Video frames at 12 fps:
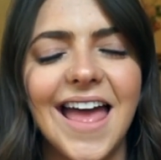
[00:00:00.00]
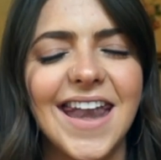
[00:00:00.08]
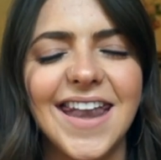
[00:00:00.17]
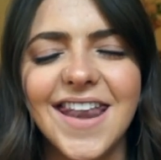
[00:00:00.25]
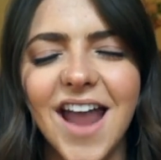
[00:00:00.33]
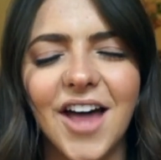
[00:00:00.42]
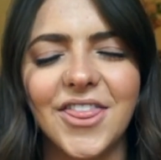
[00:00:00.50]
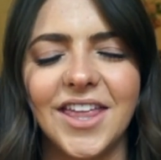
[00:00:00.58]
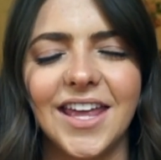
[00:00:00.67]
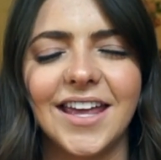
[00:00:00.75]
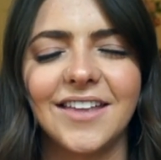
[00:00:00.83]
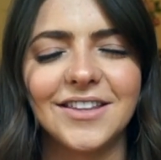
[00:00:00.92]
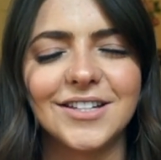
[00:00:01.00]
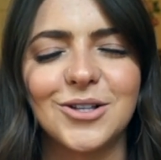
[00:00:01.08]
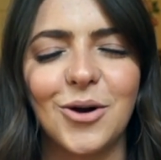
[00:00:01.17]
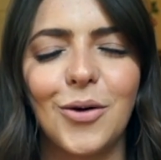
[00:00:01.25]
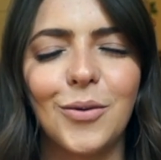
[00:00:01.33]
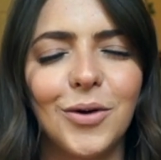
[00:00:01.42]
in this
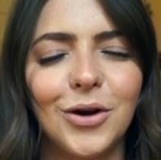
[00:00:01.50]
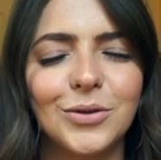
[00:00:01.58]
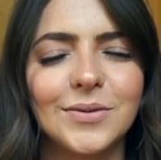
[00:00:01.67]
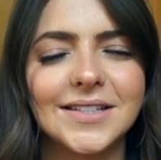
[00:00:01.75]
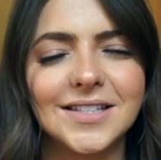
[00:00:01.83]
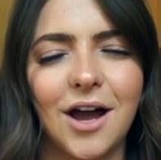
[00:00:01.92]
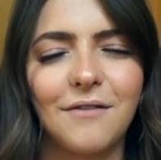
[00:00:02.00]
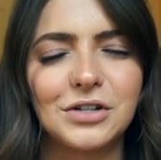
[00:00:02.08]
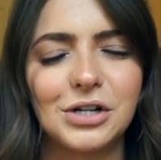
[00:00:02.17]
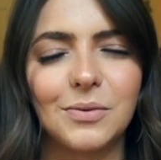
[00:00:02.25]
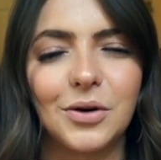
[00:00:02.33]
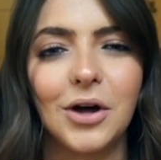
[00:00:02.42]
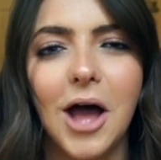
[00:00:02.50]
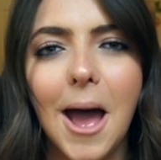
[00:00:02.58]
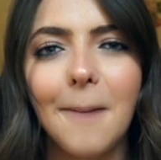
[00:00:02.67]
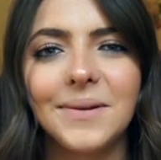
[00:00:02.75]
whole world was comfortable